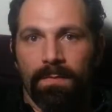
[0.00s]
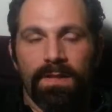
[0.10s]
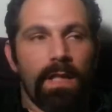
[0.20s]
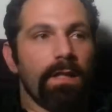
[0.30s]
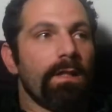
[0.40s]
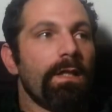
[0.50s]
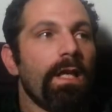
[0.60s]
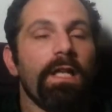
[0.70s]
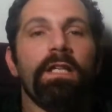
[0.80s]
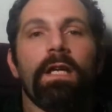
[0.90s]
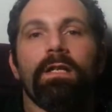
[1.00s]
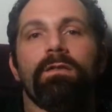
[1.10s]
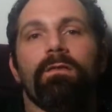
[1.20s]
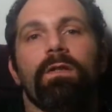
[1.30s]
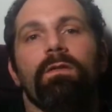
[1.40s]
Stating that any age
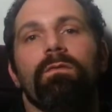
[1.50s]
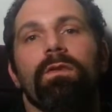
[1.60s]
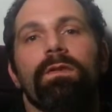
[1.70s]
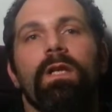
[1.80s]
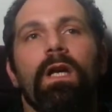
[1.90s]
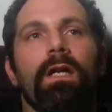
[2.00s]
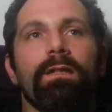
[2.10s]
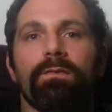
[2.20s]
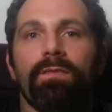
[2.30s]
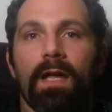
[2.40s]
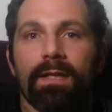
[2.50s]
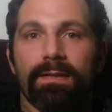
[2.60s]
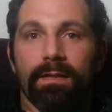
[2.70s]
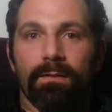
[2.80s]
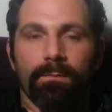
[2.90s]
of the universe is a fallacy.